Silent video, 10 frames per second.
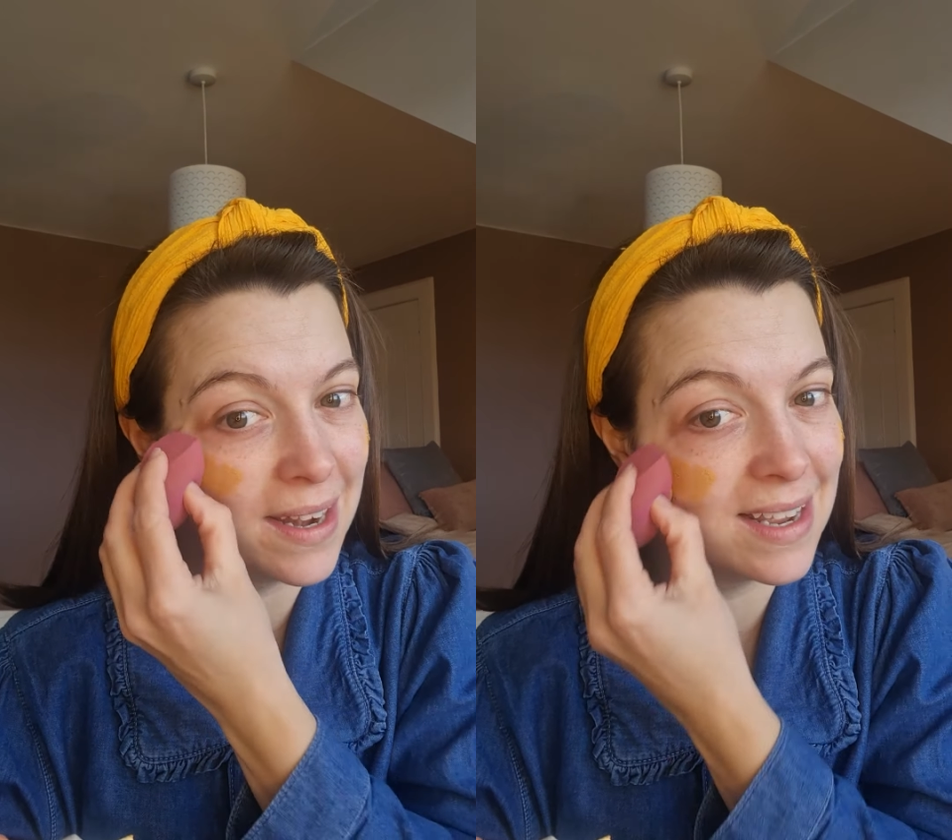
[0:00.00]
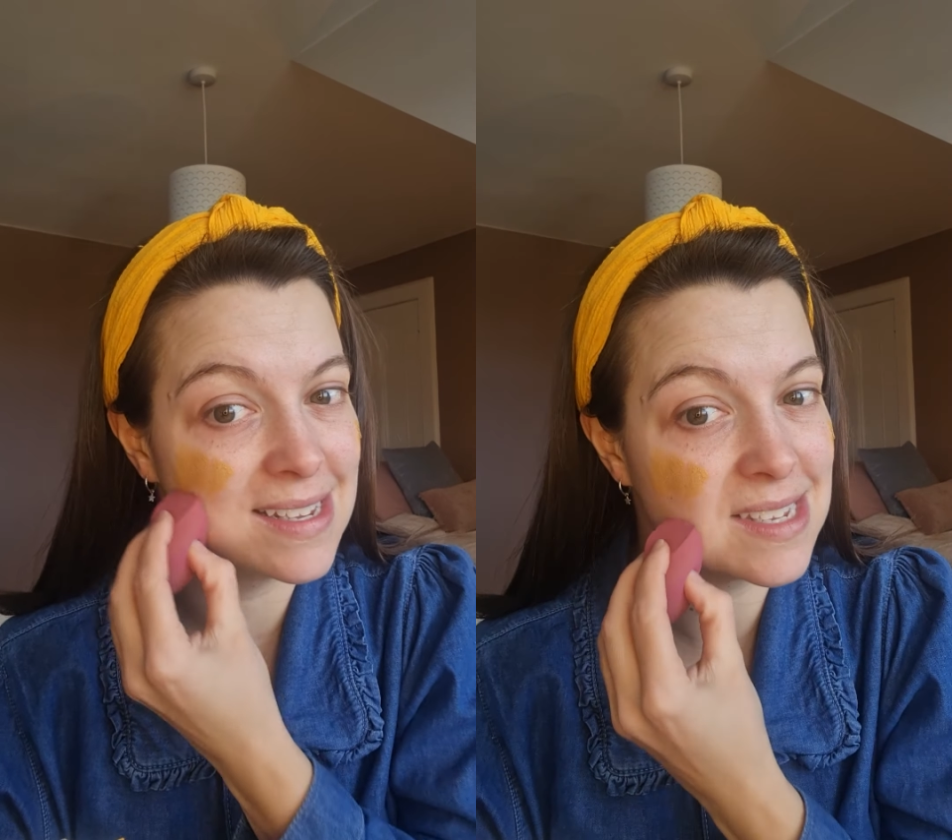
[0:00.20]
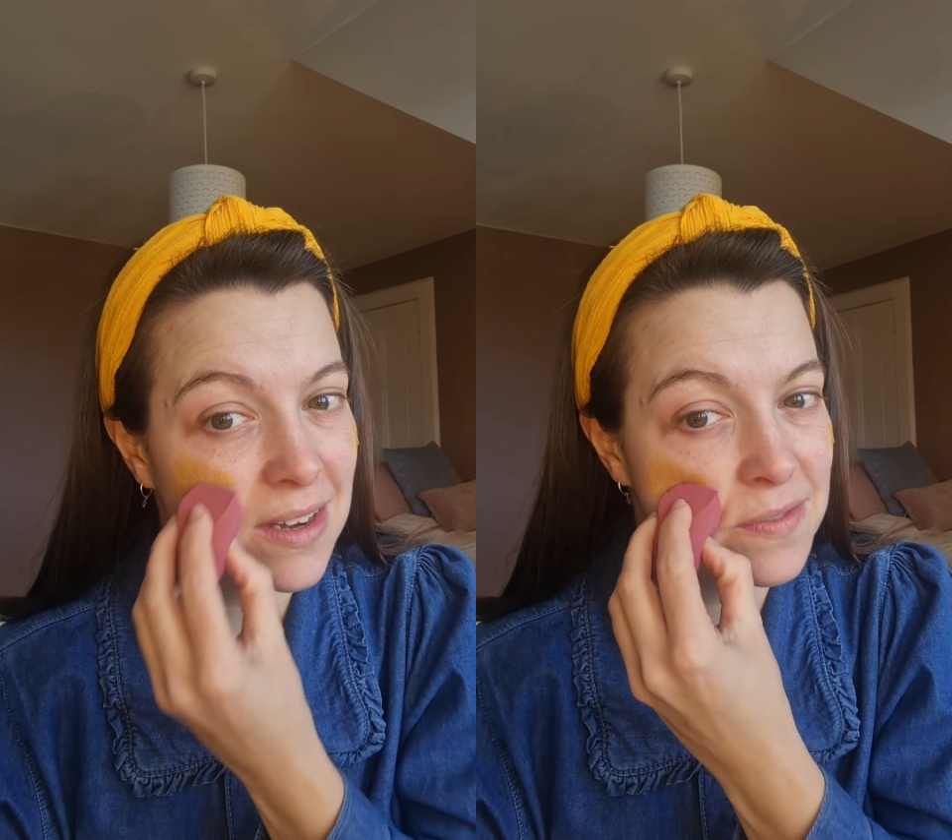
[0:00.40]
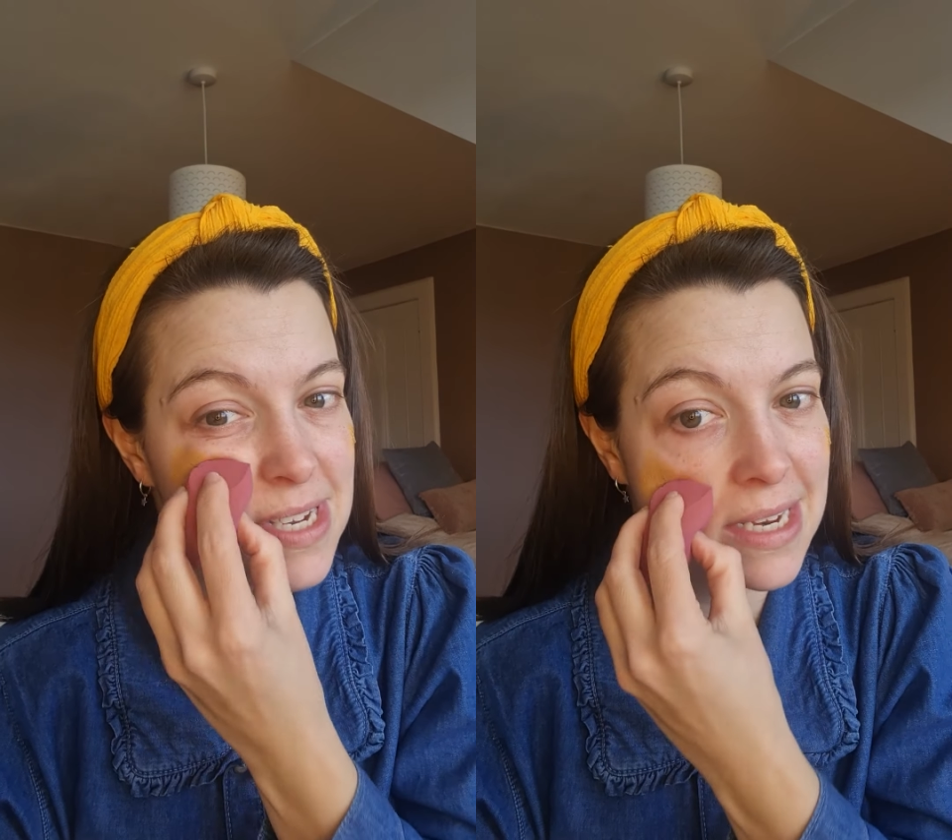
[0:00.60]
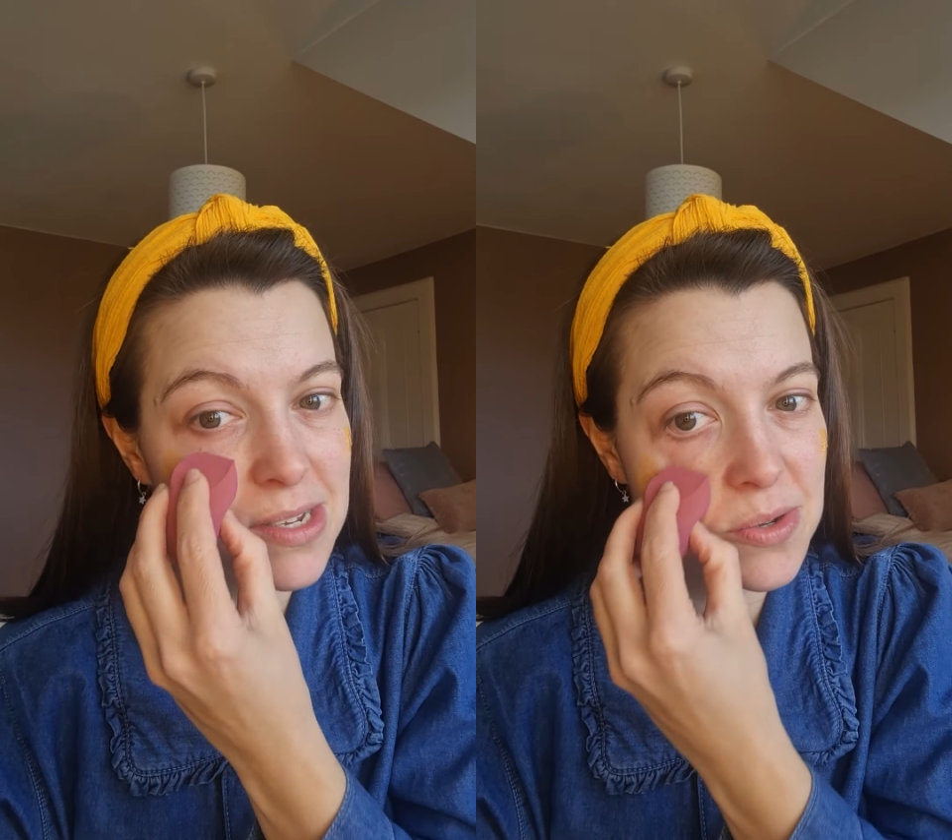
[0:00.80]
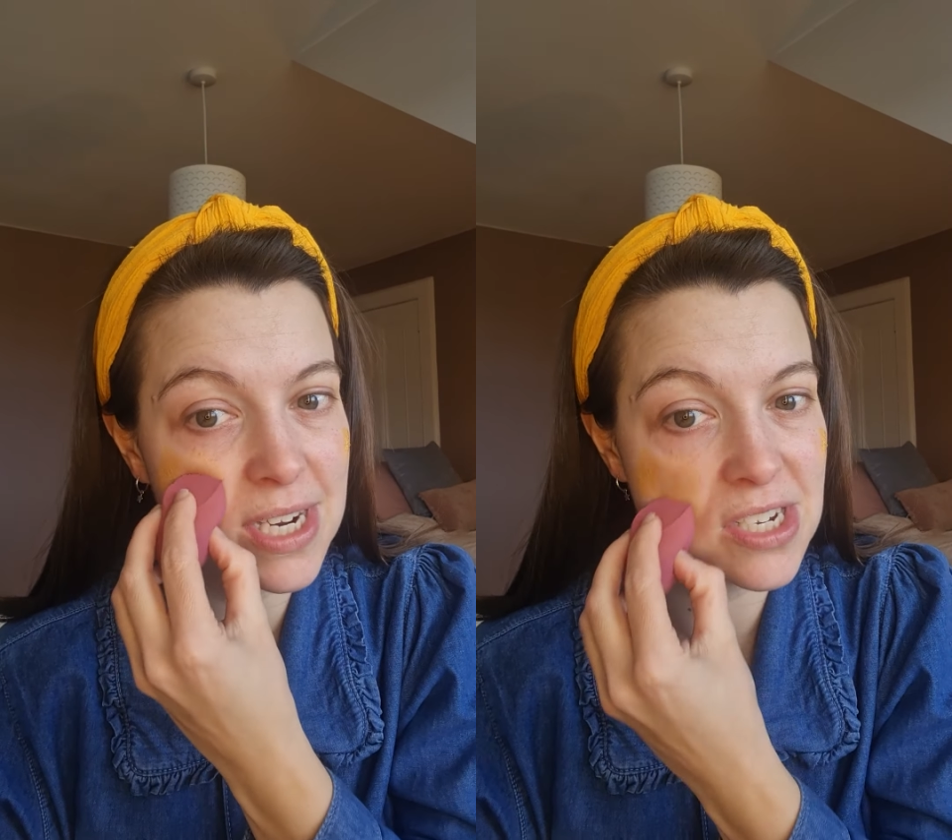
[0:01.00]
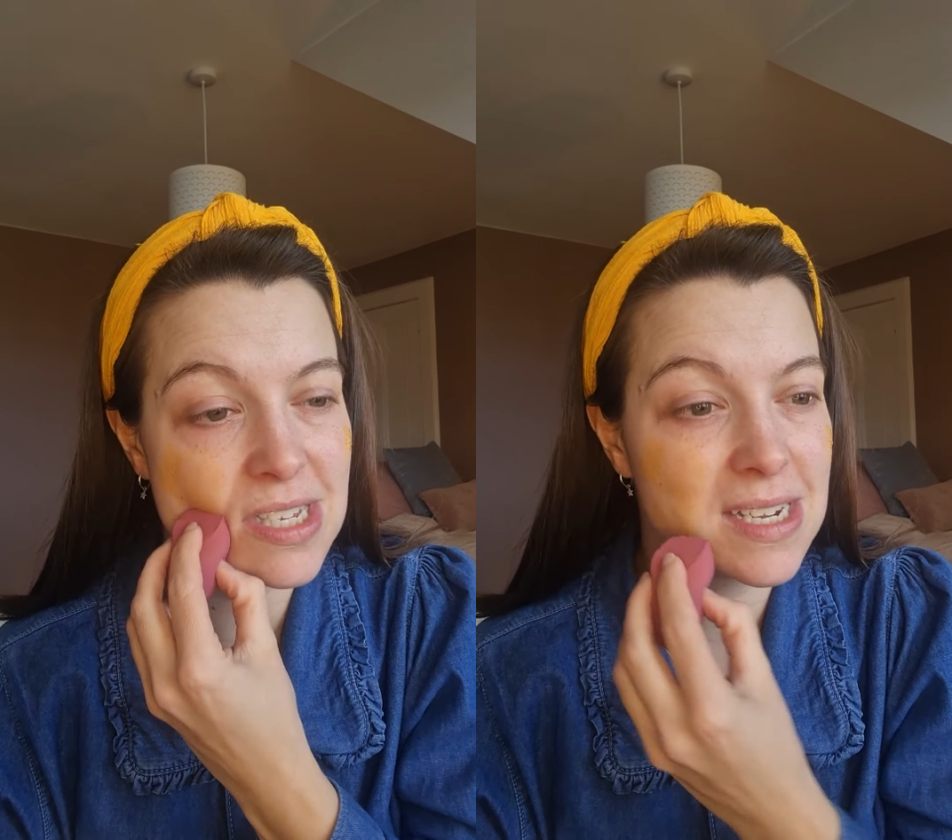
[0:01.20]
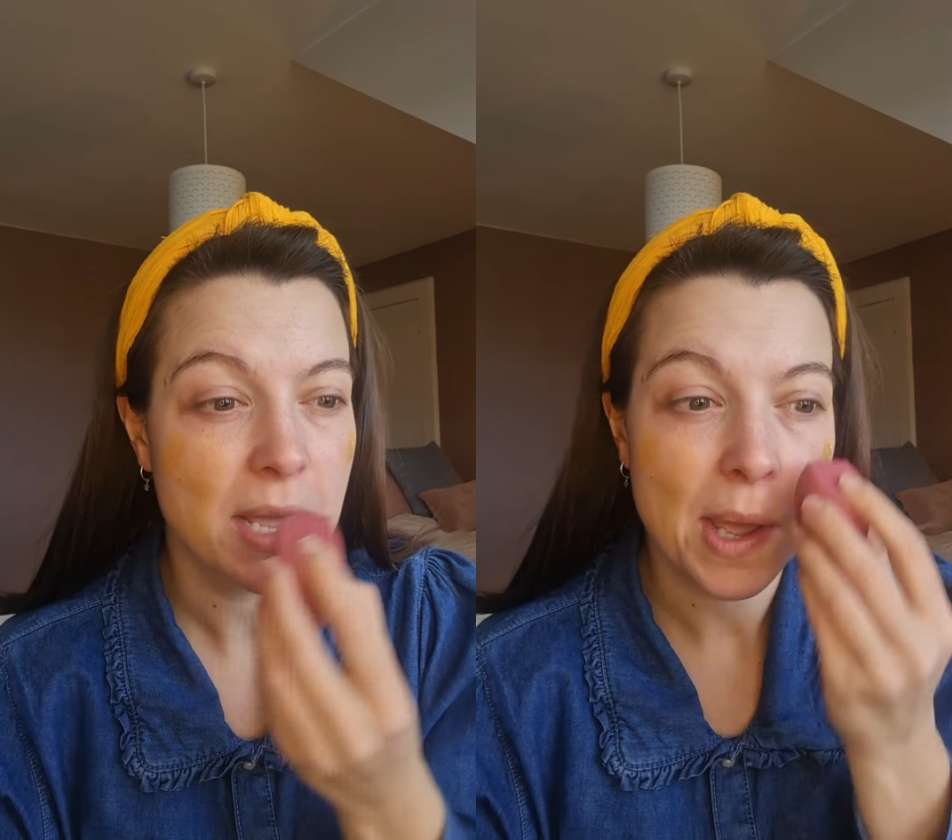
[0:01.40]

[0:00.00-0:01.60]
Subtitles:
a nice kind of tint. So I just